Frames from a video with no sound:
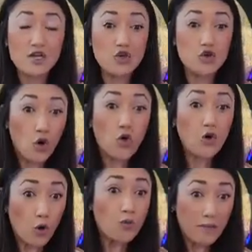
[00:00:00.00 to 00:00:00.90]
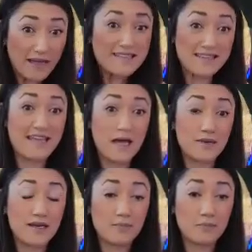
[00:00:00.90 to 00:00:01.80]
your own medicine
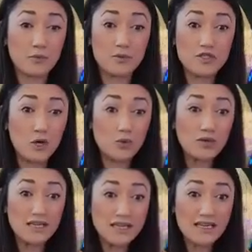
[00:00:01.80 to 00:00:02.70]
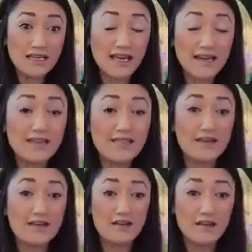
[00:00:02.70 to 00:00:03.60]
cabinet. We don't need
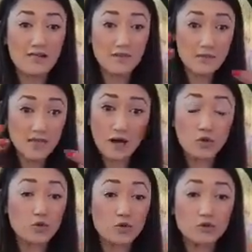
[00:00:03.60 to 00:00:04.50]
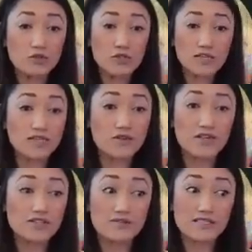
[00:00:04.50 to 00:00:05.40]
anything in the outer world to heal
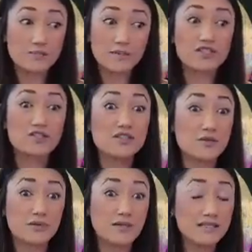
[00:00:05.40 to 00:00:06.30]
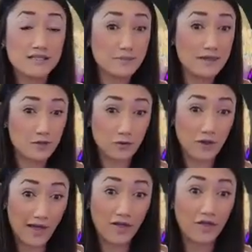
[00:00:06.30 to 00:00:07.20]
ourselves, especially as it relates to mental
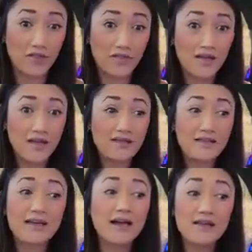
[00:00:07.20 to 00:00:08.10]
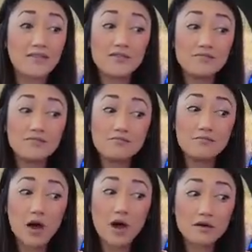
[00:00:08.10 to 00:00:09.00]
health. Like
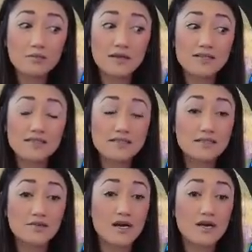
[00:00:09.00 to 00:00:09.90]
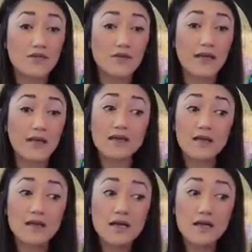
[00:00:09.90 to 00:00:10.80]
modern medicine is great for like
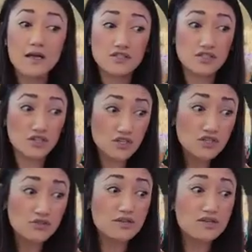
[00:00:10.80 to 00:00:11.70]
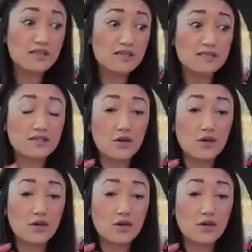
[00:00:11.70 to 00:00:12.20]
surgeries,